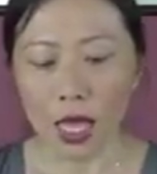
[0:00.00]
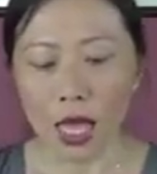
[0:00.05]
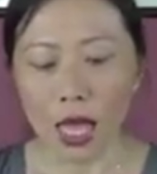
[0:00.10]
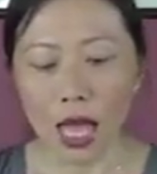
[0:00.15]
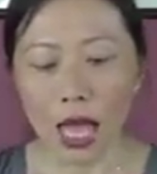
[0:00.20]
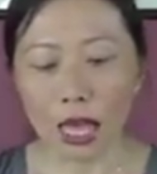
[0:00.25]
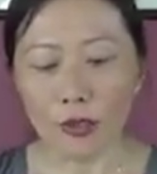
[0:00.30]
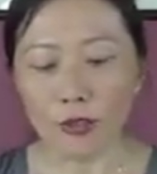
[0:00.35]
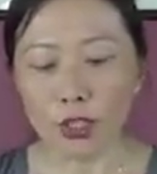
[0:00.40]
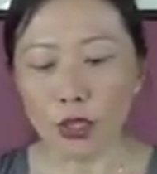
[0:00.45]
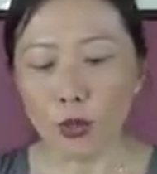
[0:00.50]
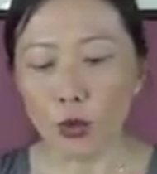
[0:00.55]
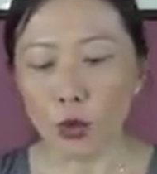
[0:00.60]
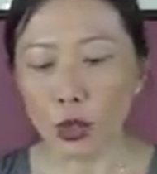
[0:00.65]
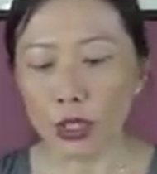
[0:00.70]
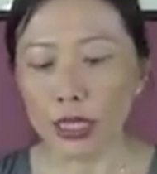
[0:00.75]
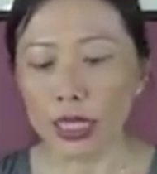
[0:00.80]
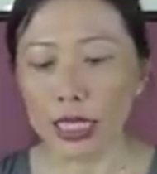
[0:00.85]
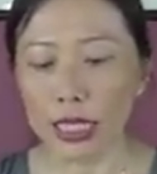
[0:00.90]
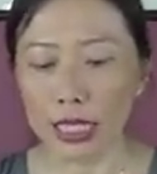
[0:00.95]
After
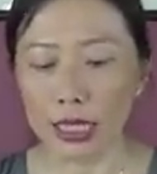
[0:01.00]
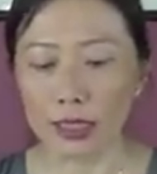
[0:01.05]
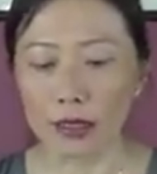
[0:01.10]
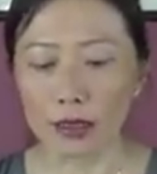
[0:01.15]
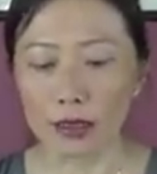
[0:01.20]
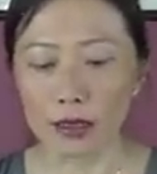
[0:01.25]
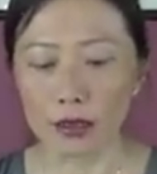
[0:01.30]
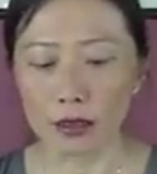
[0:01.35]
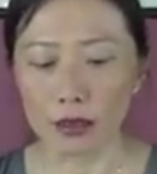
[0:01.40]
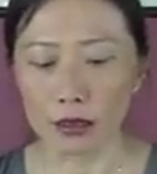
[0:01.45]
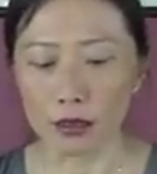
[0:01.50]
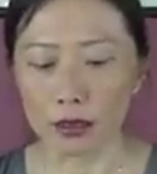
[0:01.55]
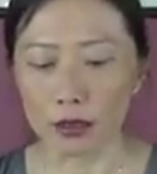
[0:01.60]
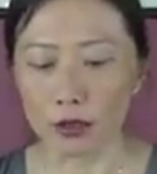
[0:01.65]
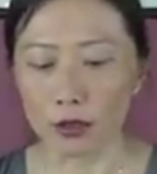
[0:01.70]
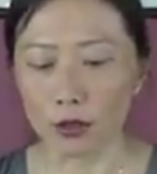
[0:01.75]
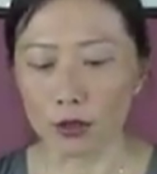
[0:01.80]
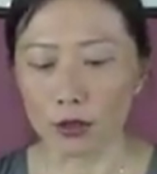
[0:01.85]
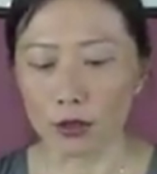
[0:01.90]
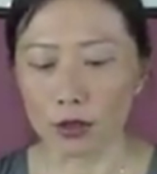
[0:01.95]
working
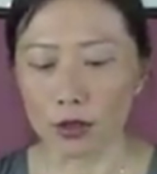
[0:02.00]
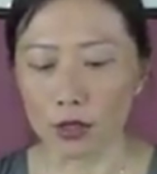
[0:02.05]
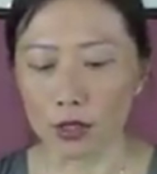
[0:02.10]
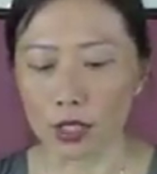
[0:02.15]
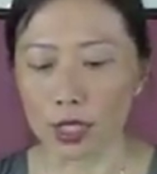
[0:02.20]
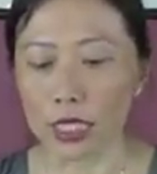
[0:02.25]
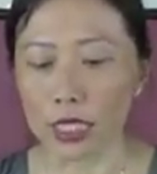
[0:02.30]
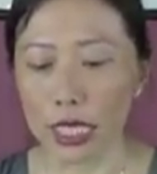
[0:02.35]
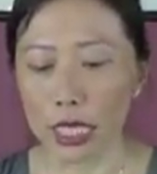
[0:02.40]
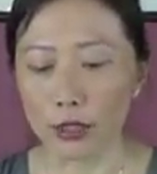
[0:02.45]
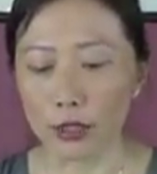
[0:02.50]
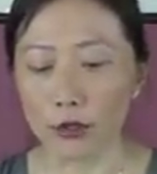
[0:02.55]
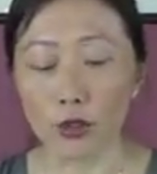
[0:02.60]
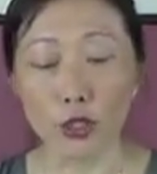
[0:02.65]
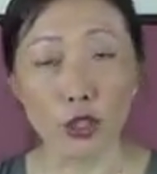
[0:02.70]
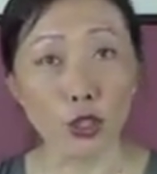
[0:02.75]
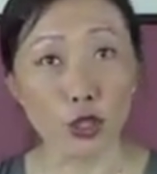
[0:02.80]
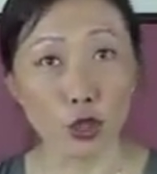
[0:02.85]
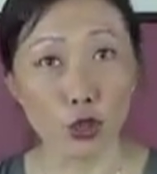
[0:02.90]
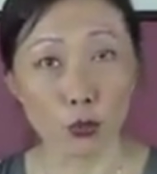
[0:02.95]
together for
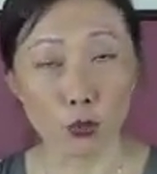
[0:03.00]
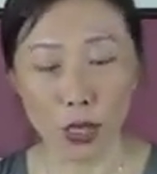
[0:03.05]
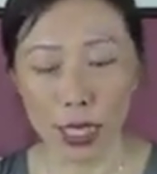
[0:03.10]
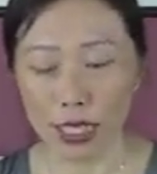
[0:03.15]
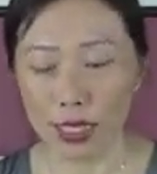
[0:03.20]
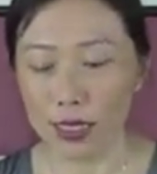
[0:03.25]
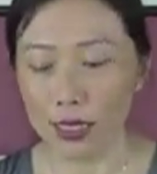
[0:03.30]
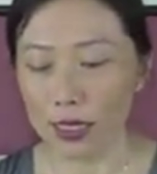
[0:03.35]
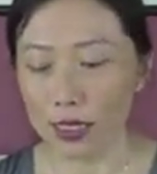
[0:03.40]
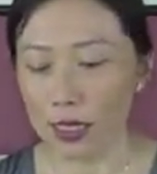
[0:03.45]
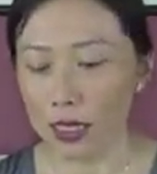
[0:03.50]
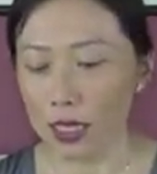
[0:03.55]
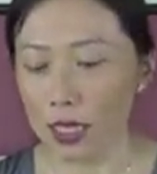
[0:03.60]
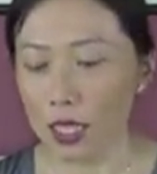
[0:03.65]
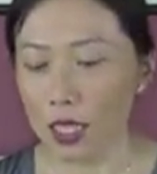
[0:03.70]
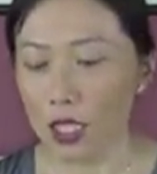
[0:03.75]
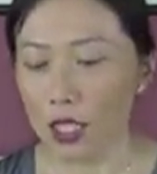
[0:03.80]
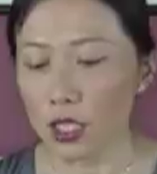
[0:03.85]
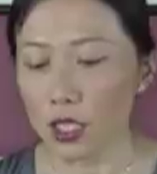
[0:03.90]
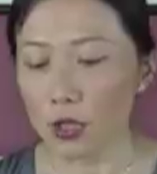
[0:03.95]
2 months,
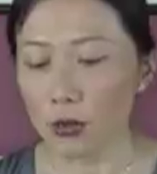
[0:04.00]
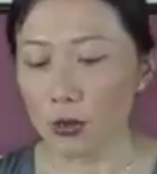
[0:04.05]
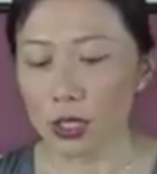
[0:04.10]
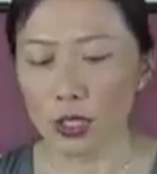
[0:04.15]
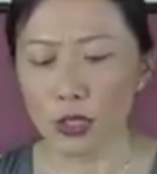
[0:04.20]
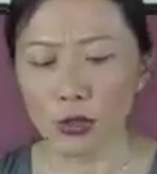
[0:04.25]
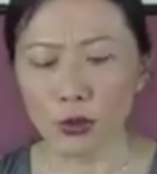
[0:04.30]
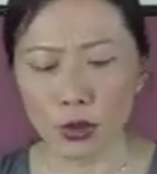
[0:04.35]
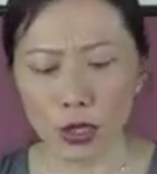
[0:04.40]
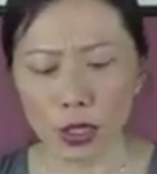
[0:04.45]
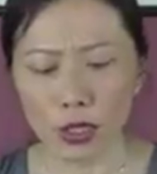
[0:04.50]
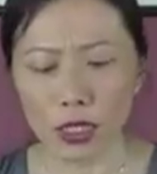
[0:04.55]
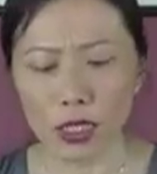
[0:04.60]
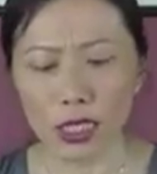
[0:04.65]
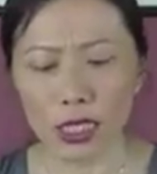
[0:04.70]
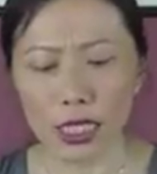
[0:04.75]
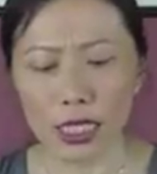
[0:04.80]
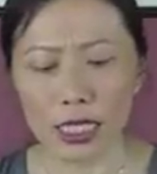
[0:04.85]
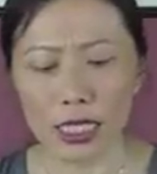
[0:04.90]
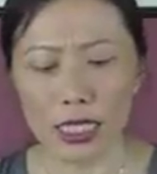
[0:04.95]
She was thrilled to
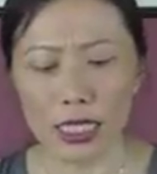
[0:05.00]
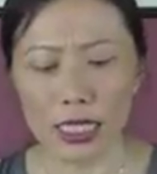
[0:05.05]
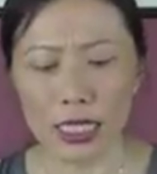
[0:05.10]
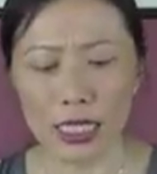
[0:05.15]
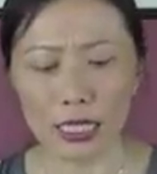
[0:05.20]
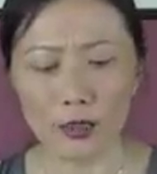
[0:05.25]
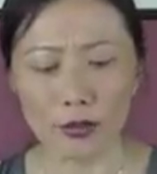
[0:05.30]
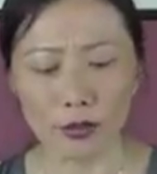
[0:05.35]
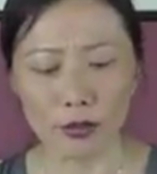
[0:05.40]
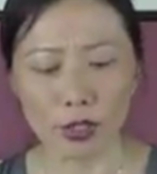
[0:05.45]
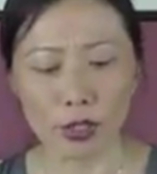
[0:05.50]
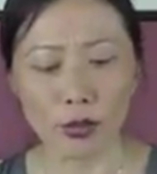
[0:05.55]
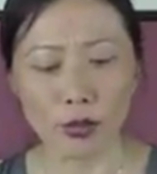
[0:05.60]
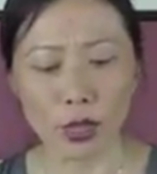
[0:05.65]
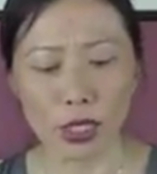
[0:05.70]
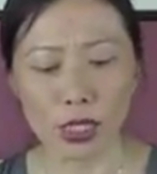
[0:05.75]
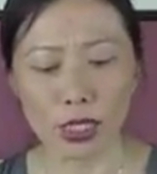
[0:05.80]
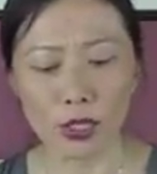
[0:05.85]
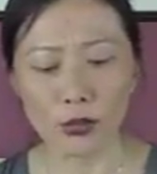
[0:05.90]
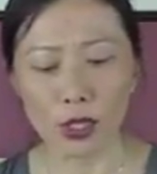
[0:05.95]
conceive
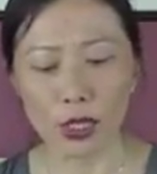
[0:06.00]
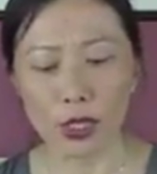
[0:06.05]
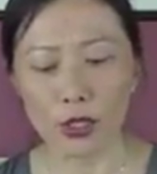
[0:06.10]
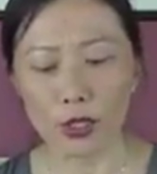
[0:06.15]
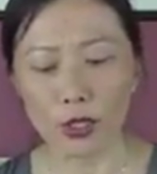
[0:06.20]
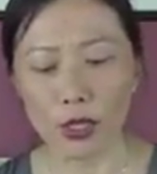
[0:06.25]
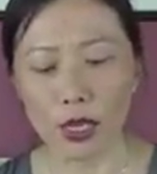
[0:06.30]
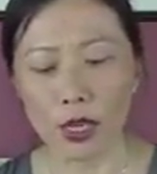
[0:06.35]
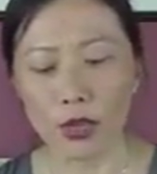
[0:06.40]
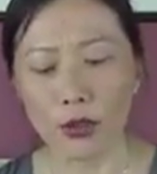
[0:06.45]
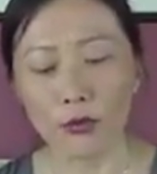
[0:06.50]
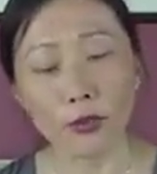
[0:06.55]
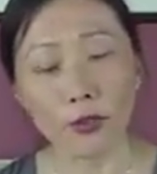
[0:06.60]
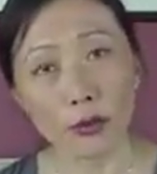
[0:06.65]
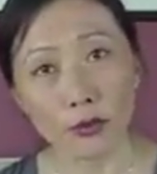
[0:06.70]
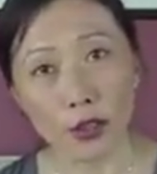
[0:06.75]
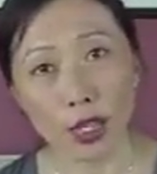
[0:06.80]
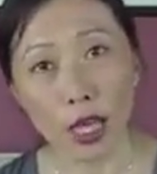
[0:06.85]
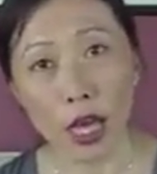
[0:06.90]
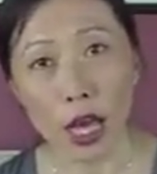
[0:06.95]
twins with her
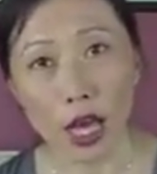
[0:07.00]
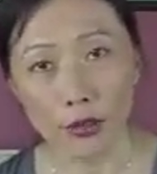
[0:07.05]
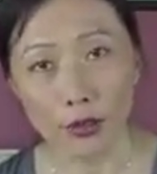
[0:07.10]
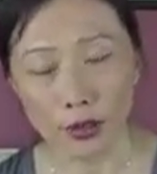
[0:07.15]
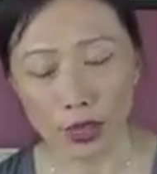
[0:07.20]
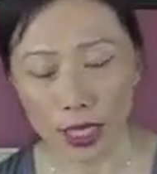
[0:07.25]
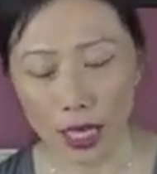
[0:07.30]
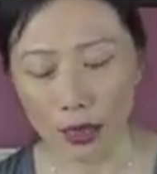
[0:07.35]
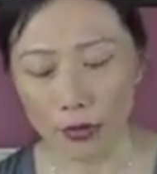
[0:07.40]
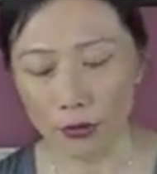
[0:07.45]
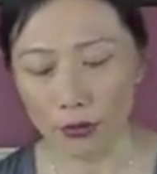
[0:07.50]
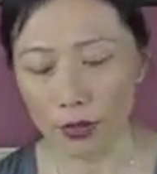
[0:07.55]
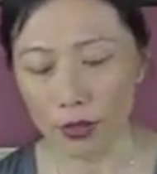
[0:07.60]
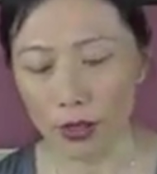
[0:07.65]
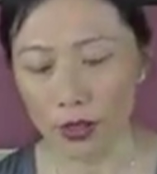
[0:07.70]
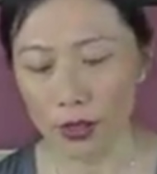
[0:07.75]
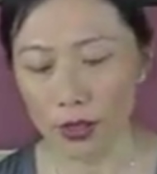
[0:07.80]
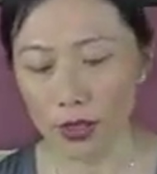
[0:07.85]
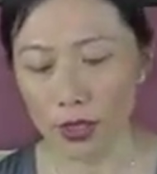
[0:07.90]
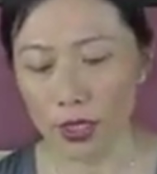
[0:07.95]
fifth IVF,
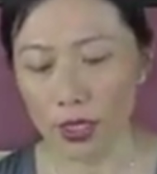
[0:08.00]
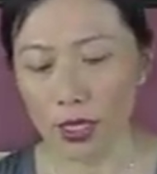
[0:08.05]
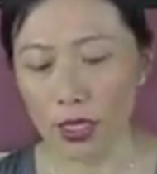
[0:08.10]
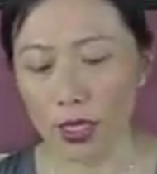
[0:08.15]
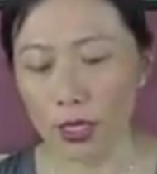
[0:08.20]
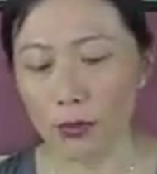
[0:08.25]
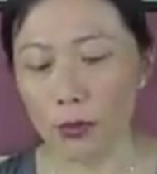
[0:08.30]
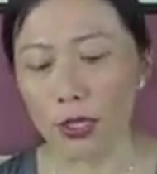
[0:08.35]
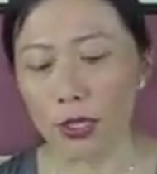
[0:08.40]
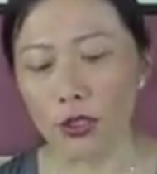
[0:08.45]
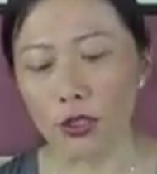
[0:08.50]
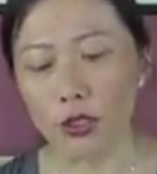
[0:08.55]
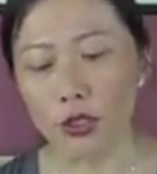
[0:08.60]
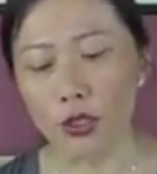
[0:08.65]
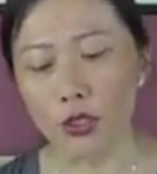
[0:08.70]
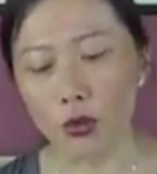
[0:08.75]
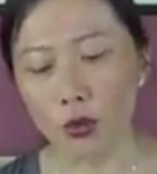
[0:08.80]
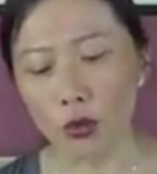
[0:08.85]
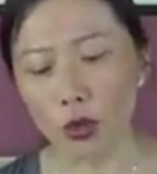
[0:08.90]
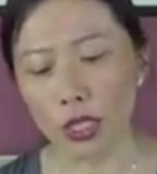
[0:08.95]
but her
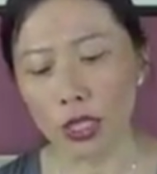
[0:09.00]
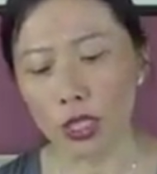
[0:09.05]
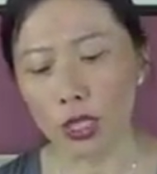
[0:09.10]
joy